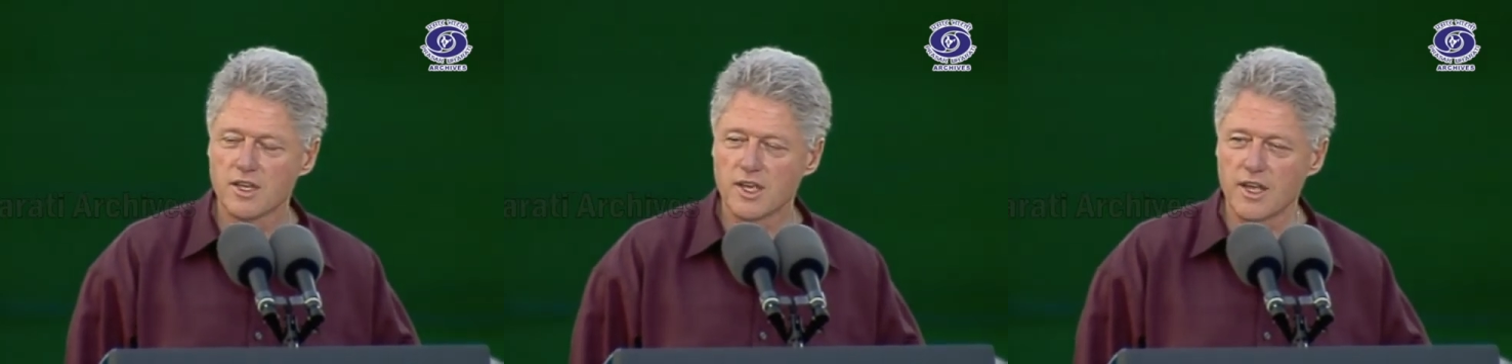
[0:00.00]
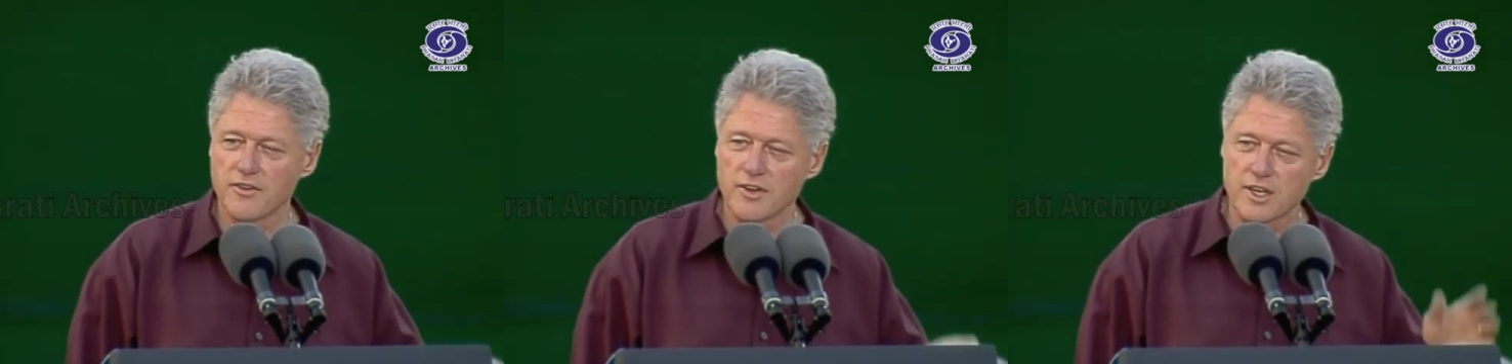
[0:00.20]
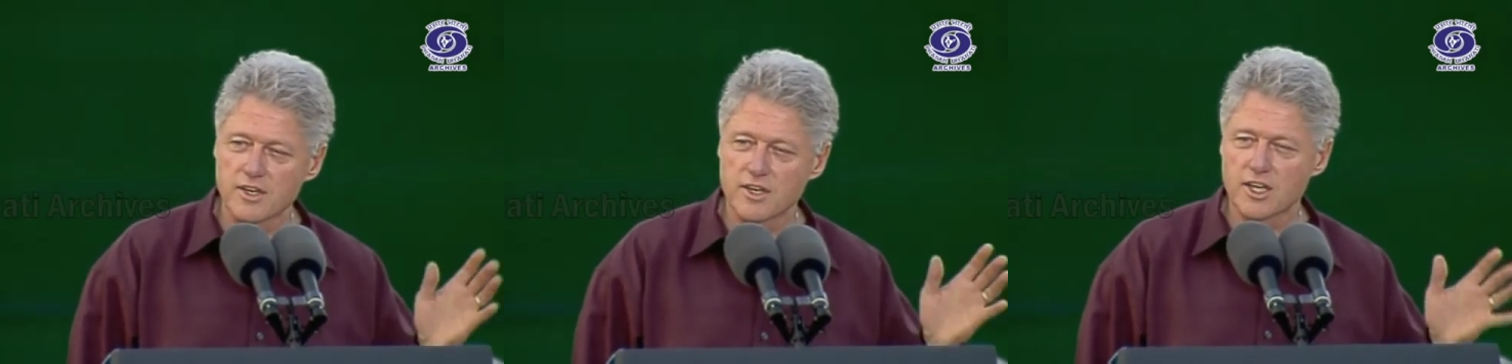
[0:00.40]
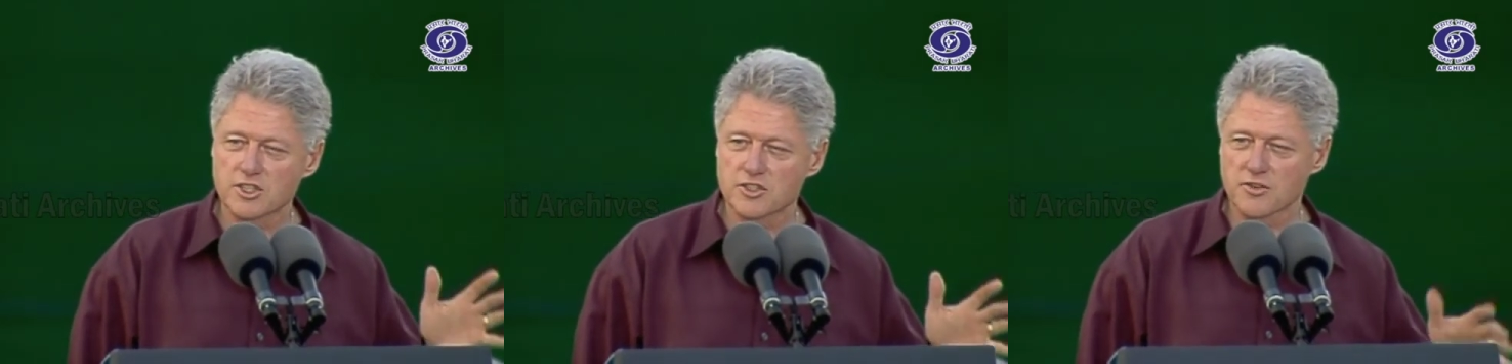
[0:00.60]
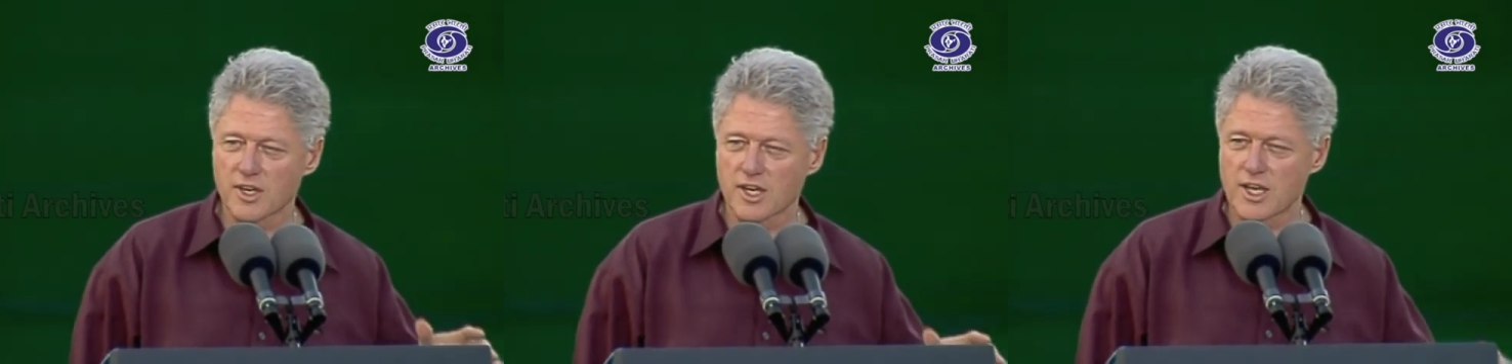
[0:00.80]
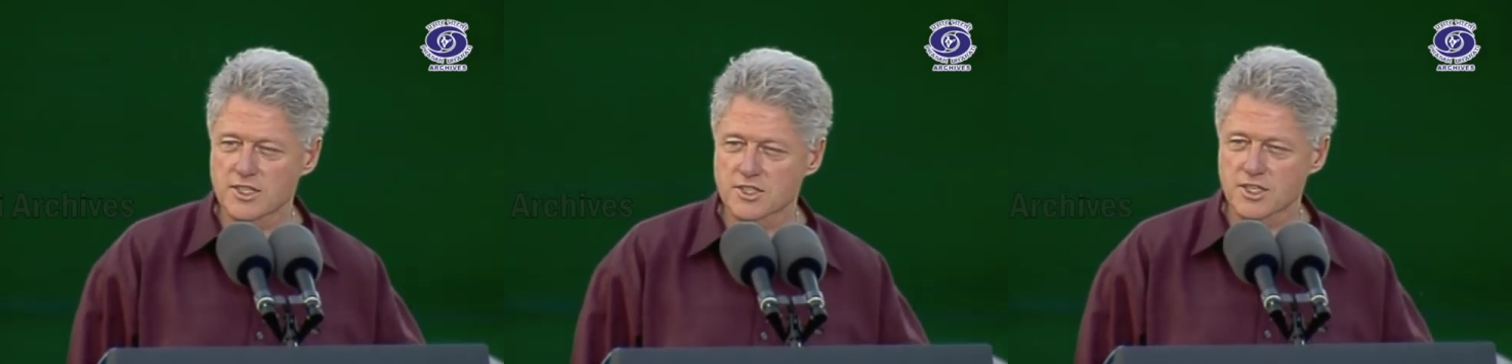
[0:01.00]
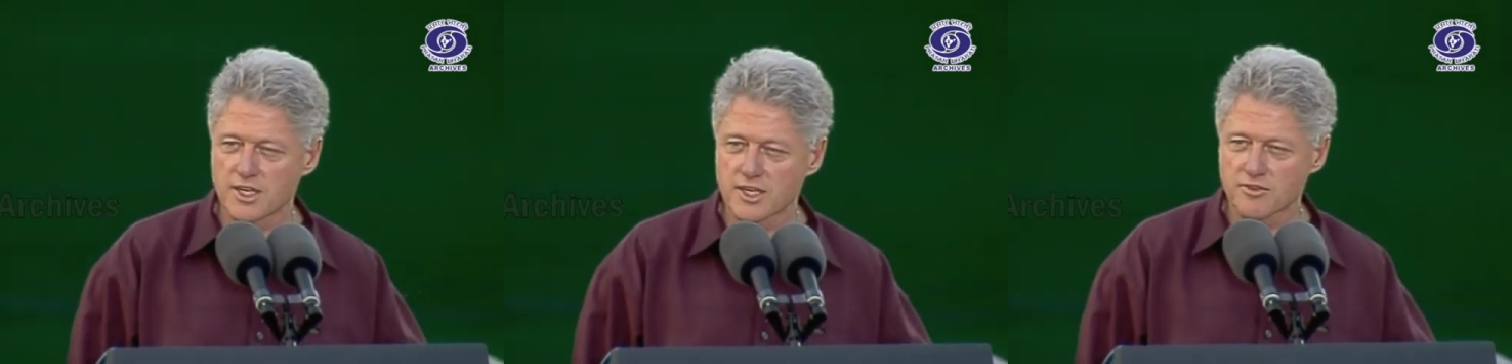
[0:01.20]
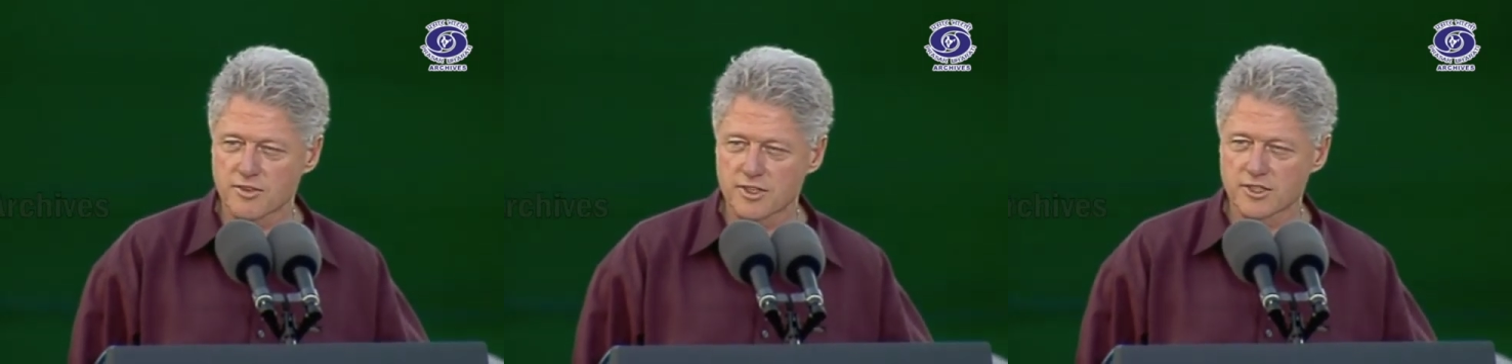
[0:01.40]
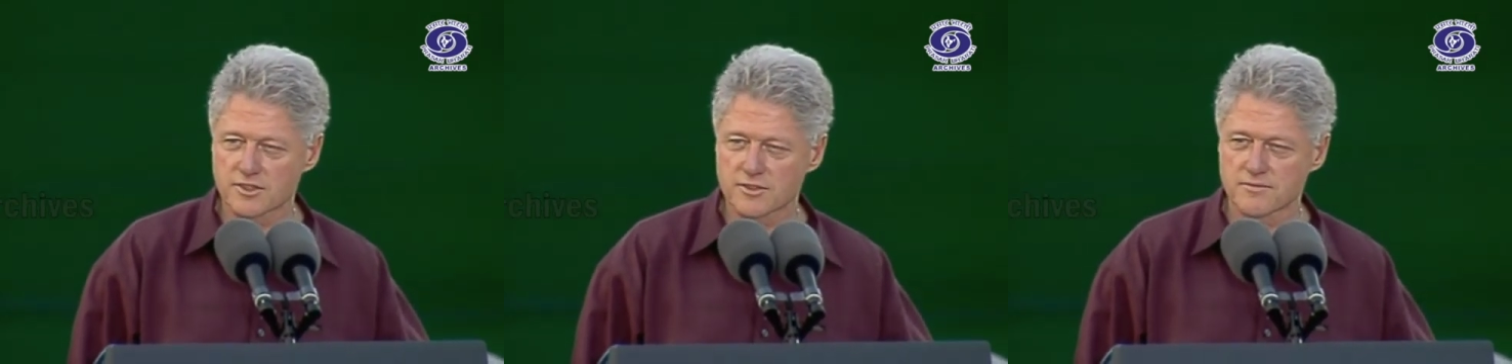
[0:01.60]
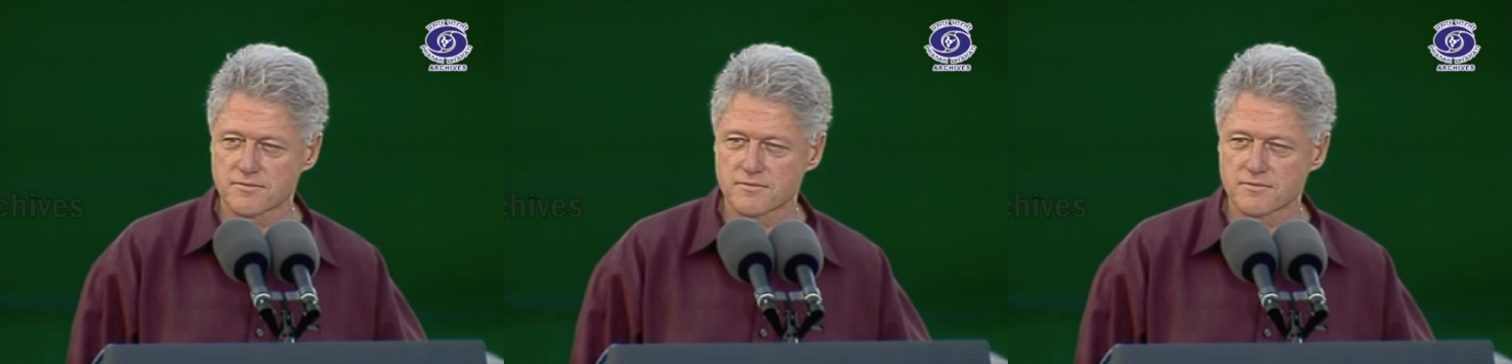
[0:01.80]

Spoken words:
in the industrialized countries.